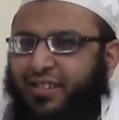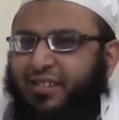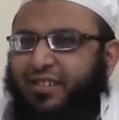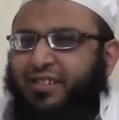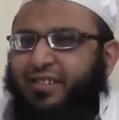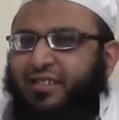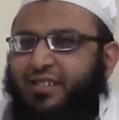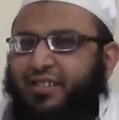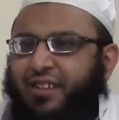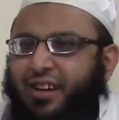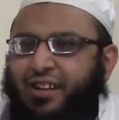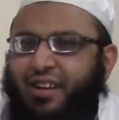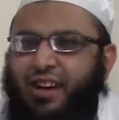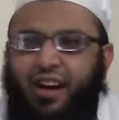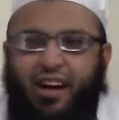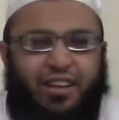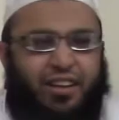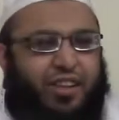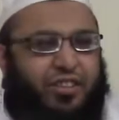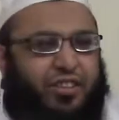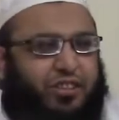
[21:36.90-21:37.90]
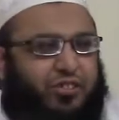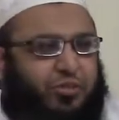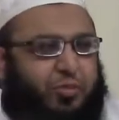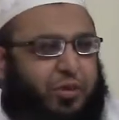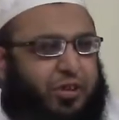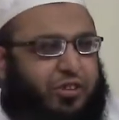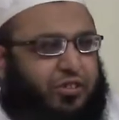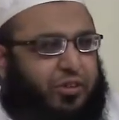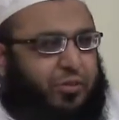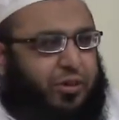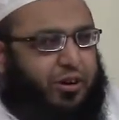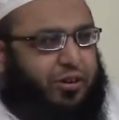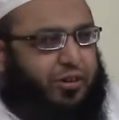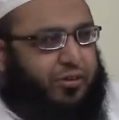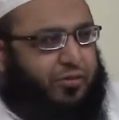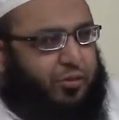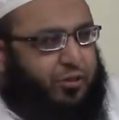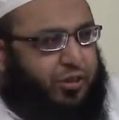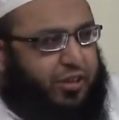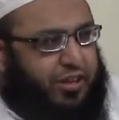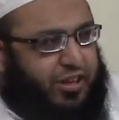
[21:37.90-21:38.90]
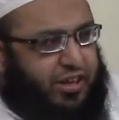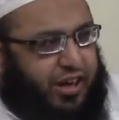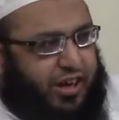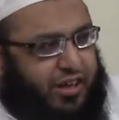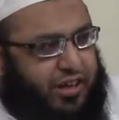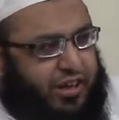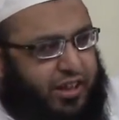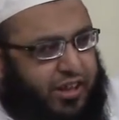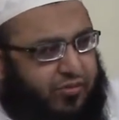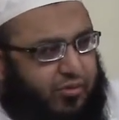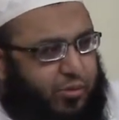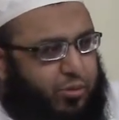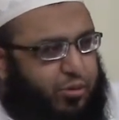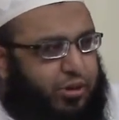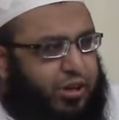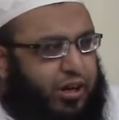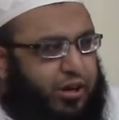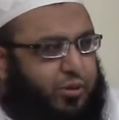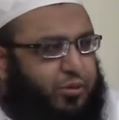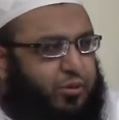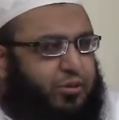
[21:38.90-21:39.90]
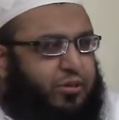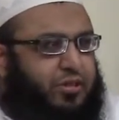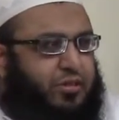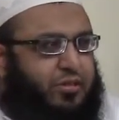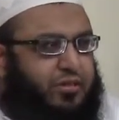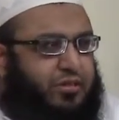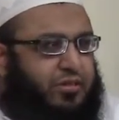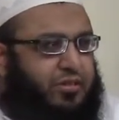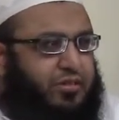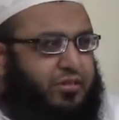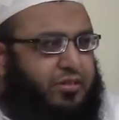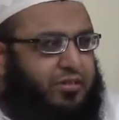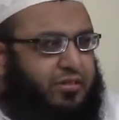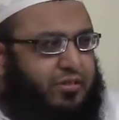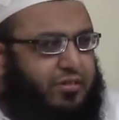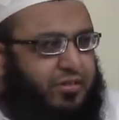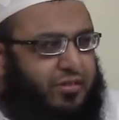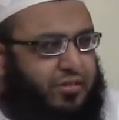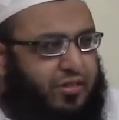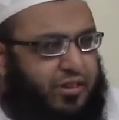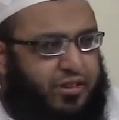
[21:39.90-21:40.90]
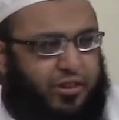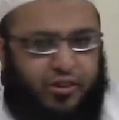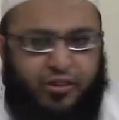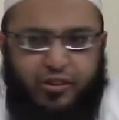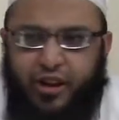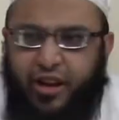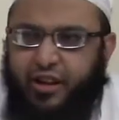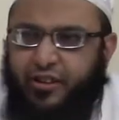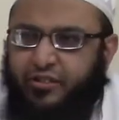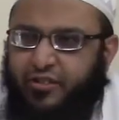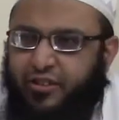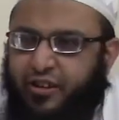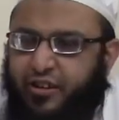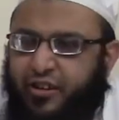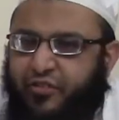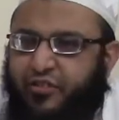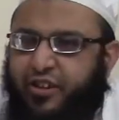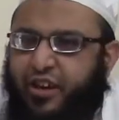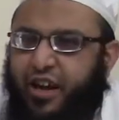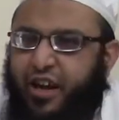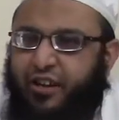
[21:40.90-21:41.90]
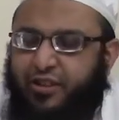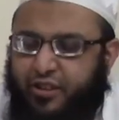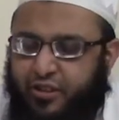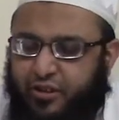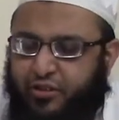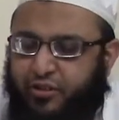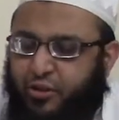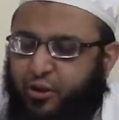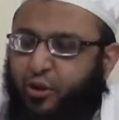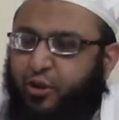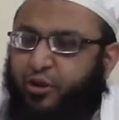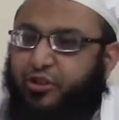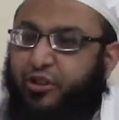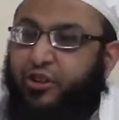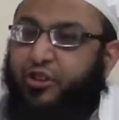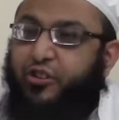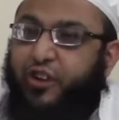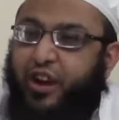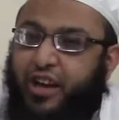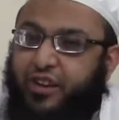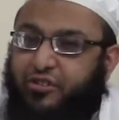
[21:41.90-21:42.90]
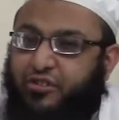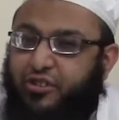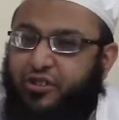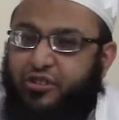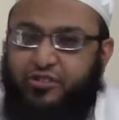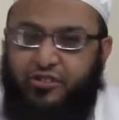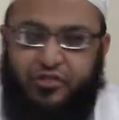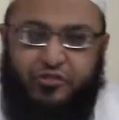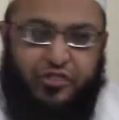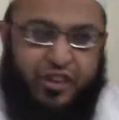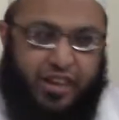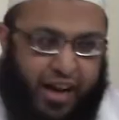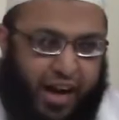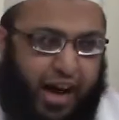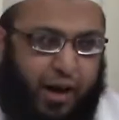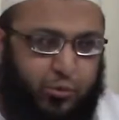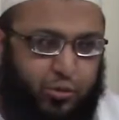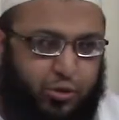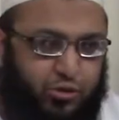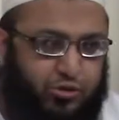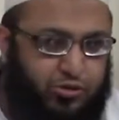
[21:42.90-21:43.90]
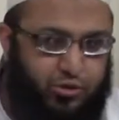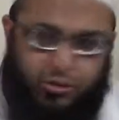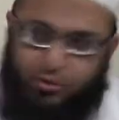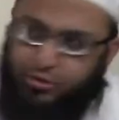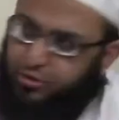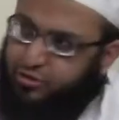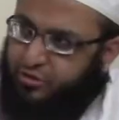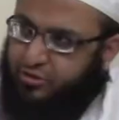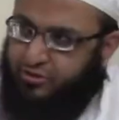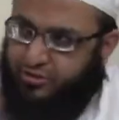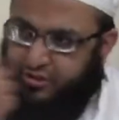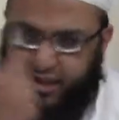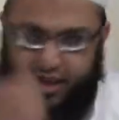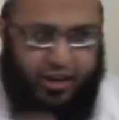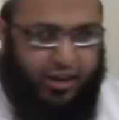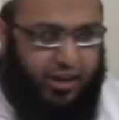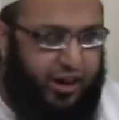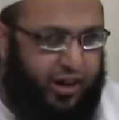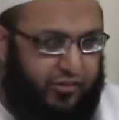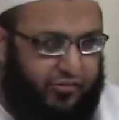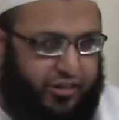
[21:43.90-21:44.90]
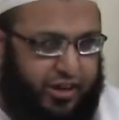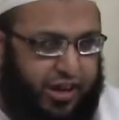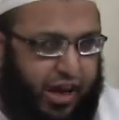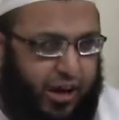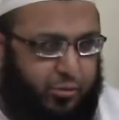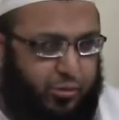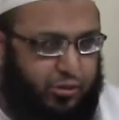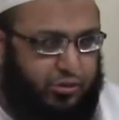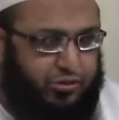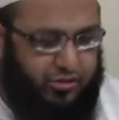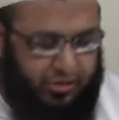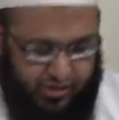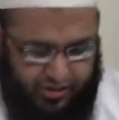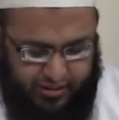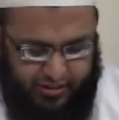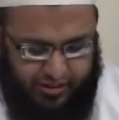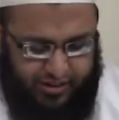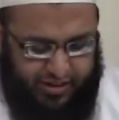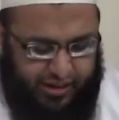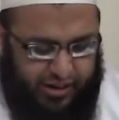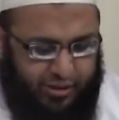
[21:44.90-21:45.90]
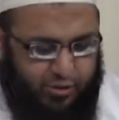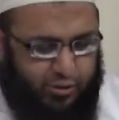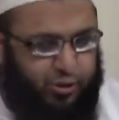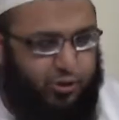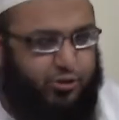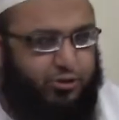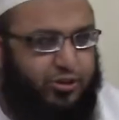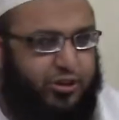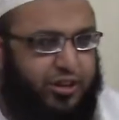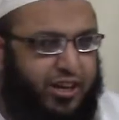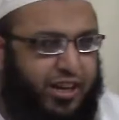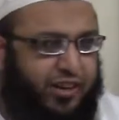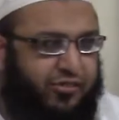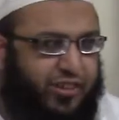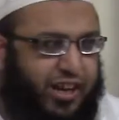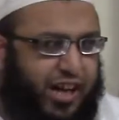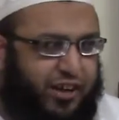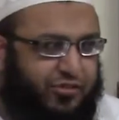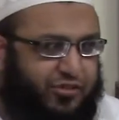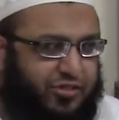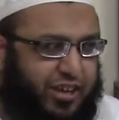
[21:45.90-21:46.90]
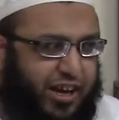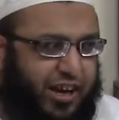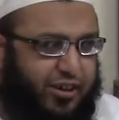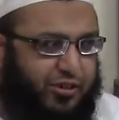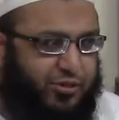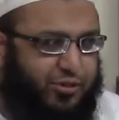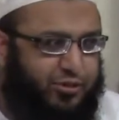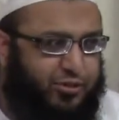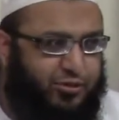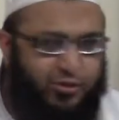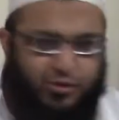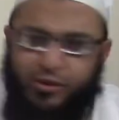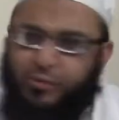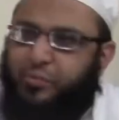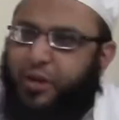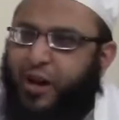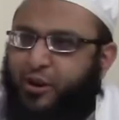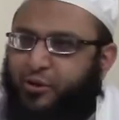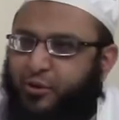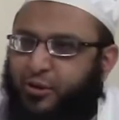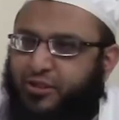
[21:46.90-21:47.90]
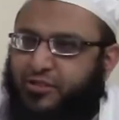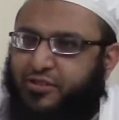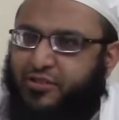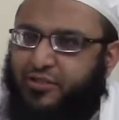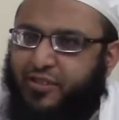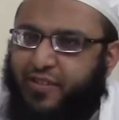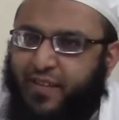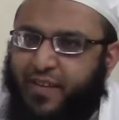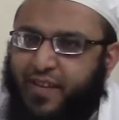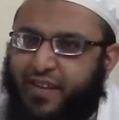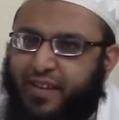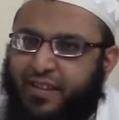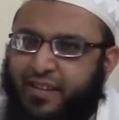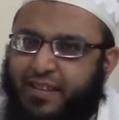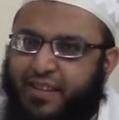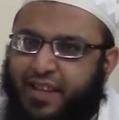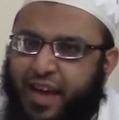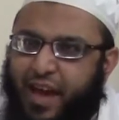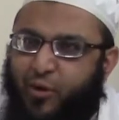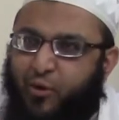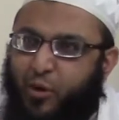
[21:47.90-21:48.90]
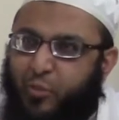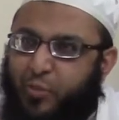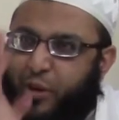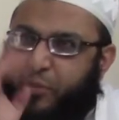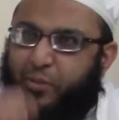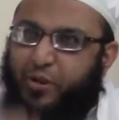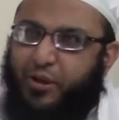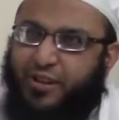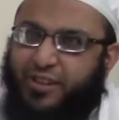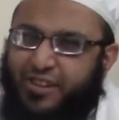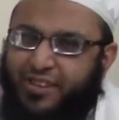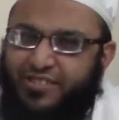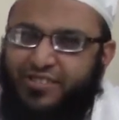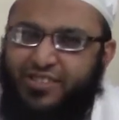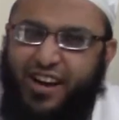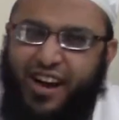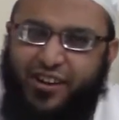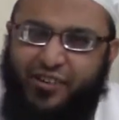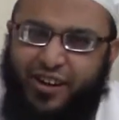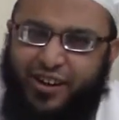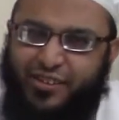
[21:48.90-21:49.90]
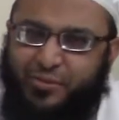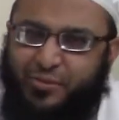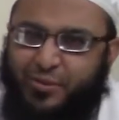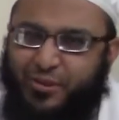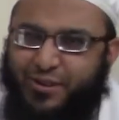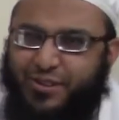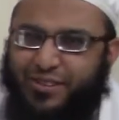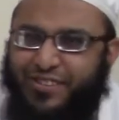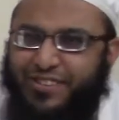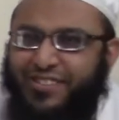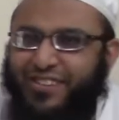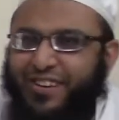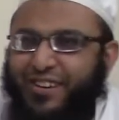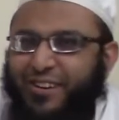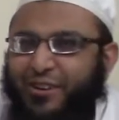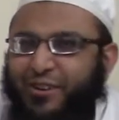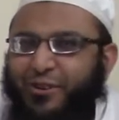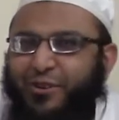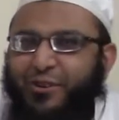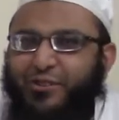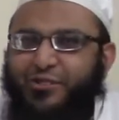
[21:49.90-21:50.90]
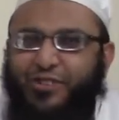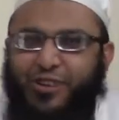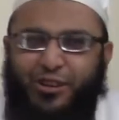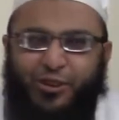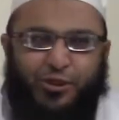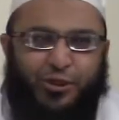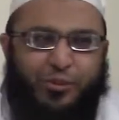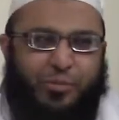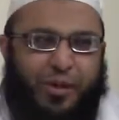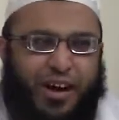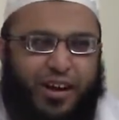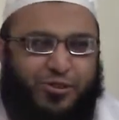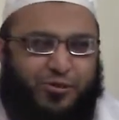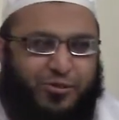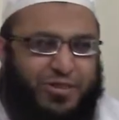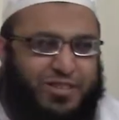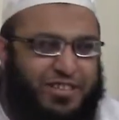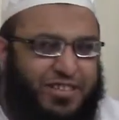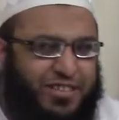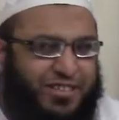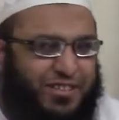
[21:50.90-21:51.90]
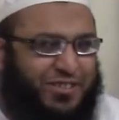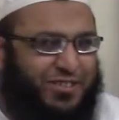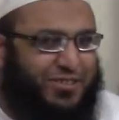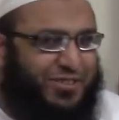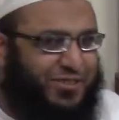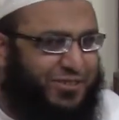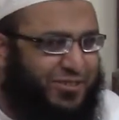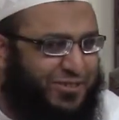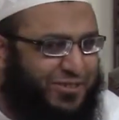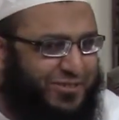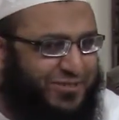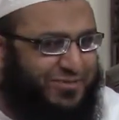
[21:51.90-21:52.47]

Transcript: And the other hadith it speaks about, if you look at the hadith of Abu Dawood, that the grazing of the grazers of camels, those used to take care of camels, and those who didn't even have sandals, the Bedouins, they will be building sky-rise buildings. Go see Dubai 20 years ago.